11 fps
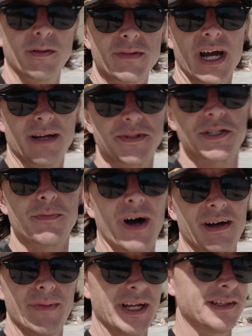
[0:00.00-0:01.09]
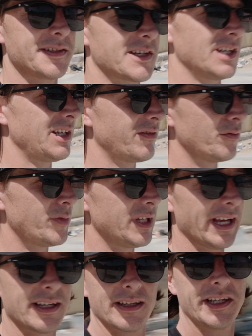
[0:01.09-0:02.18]
Sometimes spot maintenance could even be
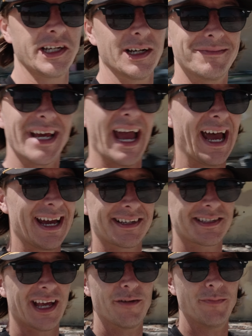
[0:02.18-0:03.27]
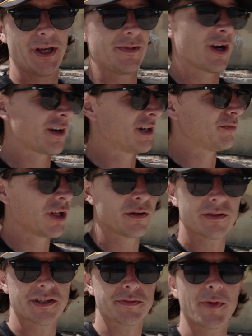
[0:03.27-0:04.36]
like cleaning up tags that maybe are gonna
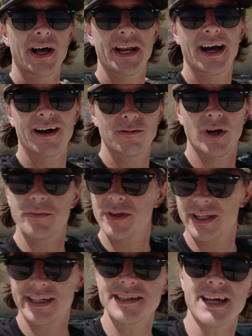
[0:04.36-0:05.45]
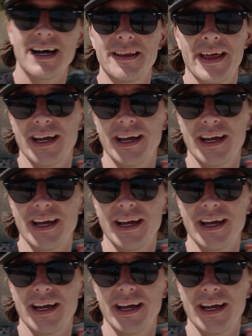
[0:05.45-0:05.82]
blow the spot out, rubbing things out.